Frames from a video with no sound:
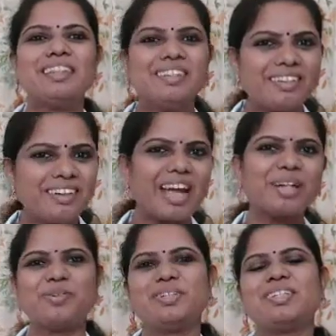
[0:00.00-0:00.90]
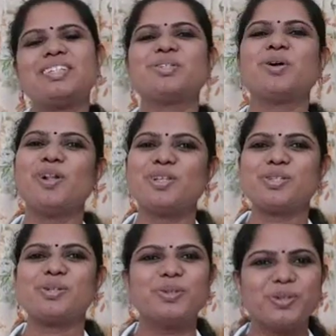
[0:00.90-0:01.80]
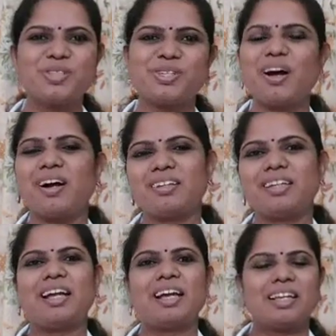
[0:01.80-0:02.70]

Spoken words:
Their activities also goes on.